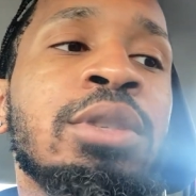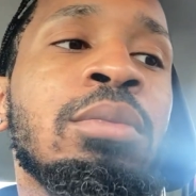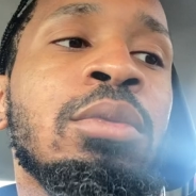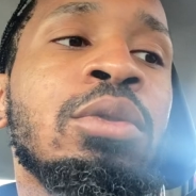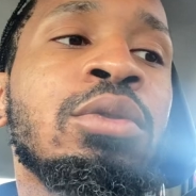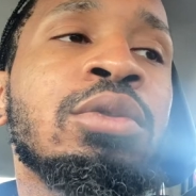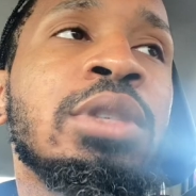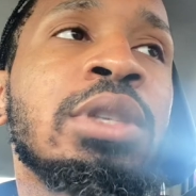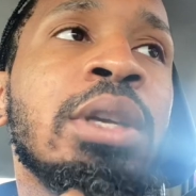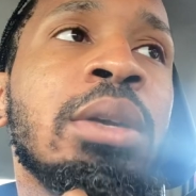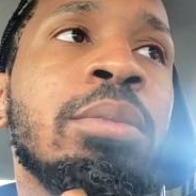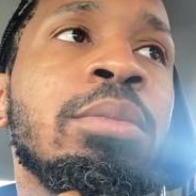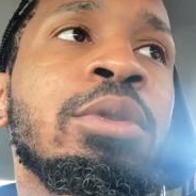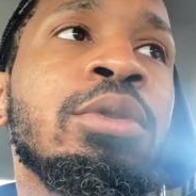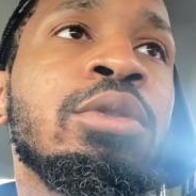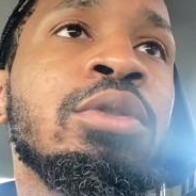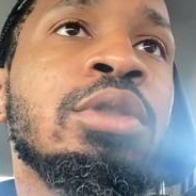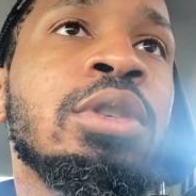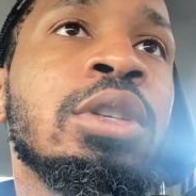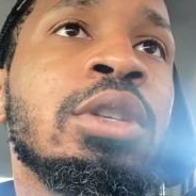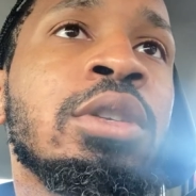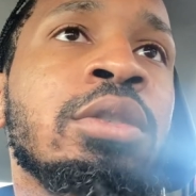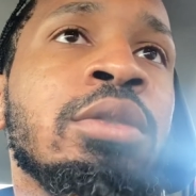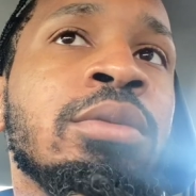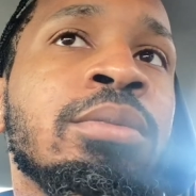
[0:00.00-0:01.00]

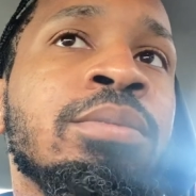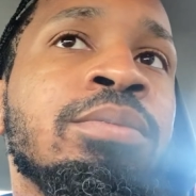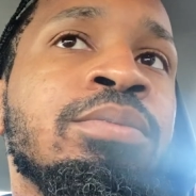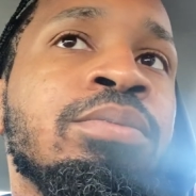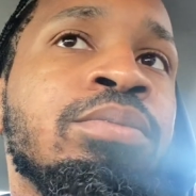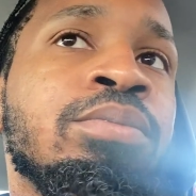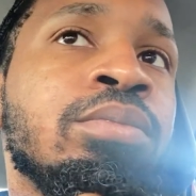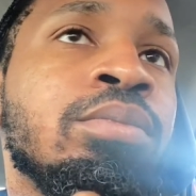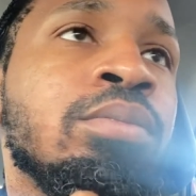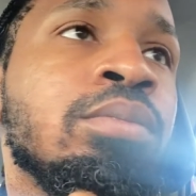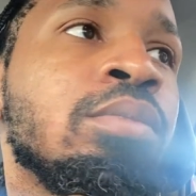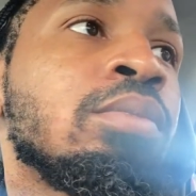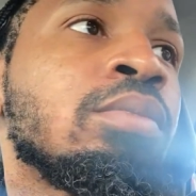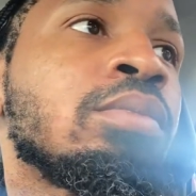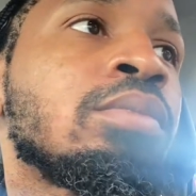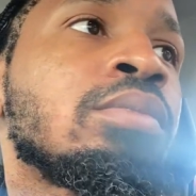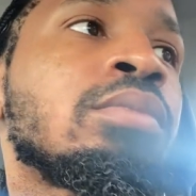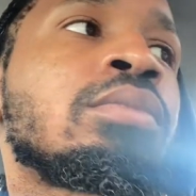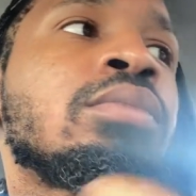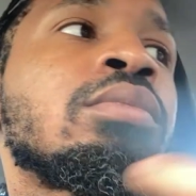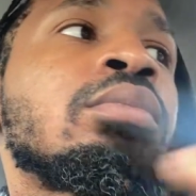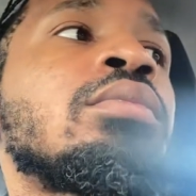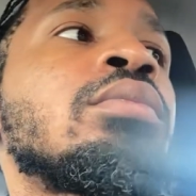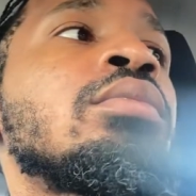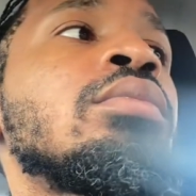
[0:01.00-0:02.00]
multimillionaire.
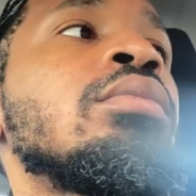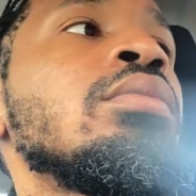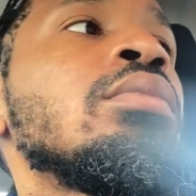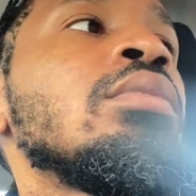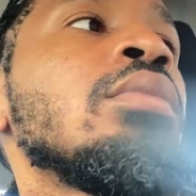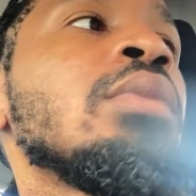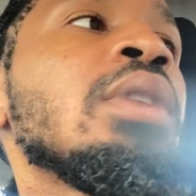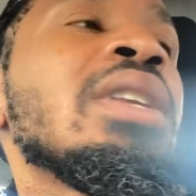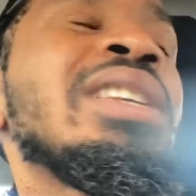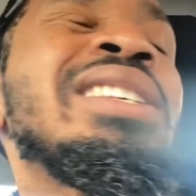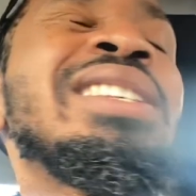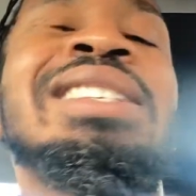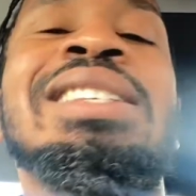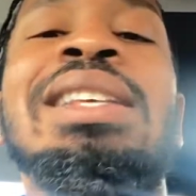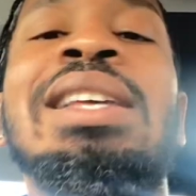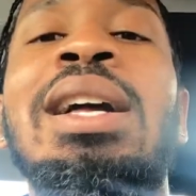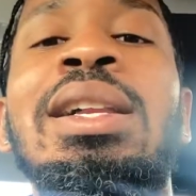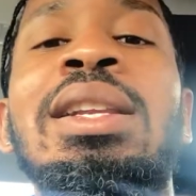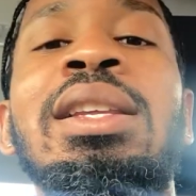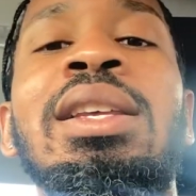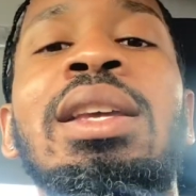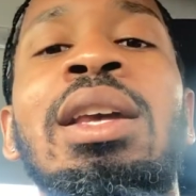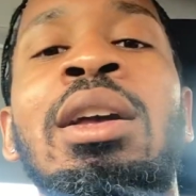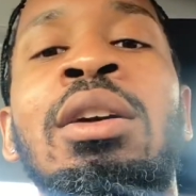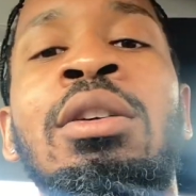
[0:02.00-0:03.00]

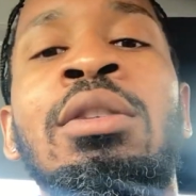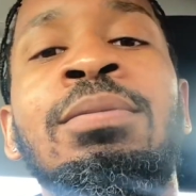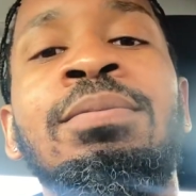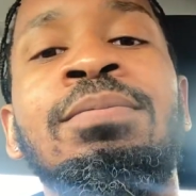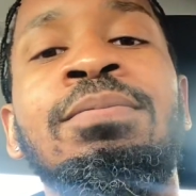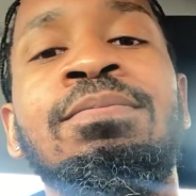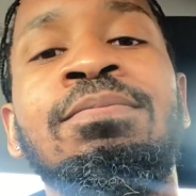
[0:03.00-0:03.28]
Signing out.